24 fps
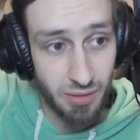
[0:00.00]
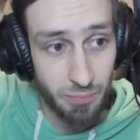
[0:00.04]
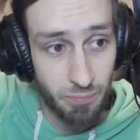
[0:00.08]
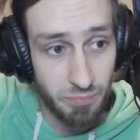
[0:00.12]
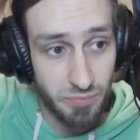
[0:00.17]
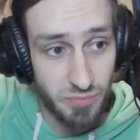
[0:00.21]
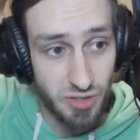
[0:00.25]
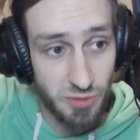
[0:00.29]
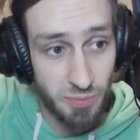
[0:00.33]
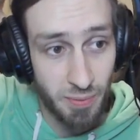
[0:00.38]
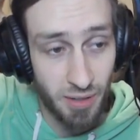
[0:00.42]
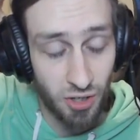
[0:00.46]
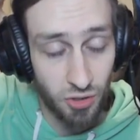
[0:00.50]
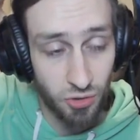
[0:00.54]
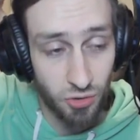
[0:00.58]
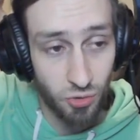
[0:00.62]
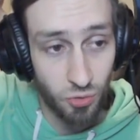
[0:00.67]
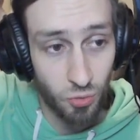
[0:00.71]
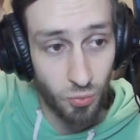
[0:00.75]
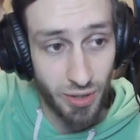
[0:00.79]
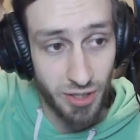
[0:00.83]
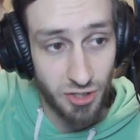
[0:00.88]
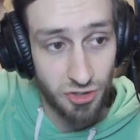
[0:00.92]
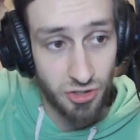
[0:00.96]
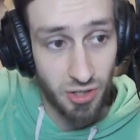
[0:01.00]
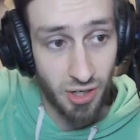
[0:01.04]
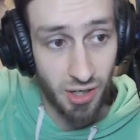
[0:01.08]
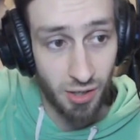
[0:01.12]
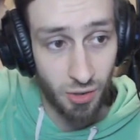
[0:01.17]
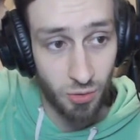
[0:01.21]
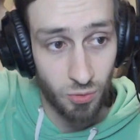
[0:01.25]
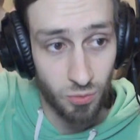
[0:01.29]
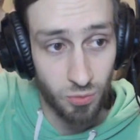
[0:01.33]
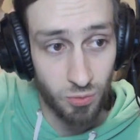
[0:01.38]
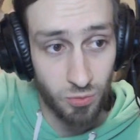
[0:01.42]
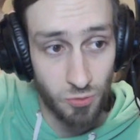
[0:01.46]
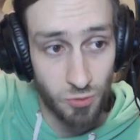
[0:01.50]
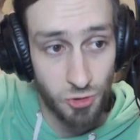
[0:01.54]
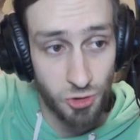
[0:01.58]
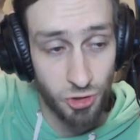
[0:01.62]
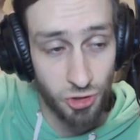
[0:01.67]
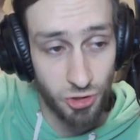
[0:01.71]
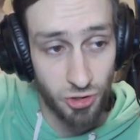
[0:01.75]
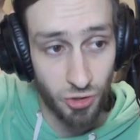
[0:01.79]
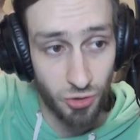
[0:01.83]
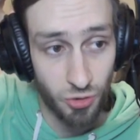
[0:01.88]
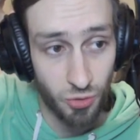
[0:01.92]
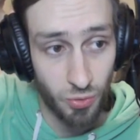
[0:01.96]
sparkle, which I'll
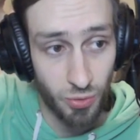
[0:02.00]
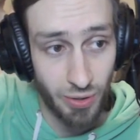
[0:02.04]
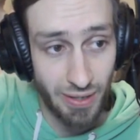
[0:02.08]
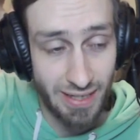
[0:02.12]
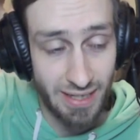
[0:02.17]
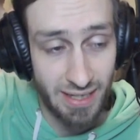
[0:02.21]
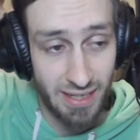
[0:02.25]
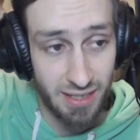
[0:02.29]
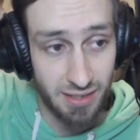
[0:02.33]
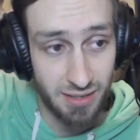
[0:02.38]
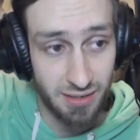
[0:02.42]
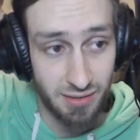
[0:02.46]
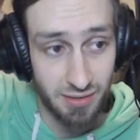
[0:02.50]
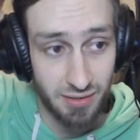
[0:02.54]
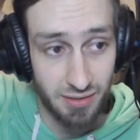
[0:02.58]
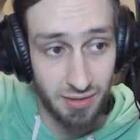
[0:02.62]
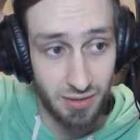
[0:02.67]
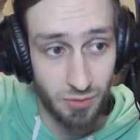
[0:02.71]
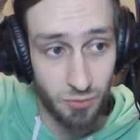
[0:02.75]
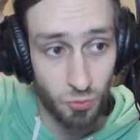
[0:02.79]
show in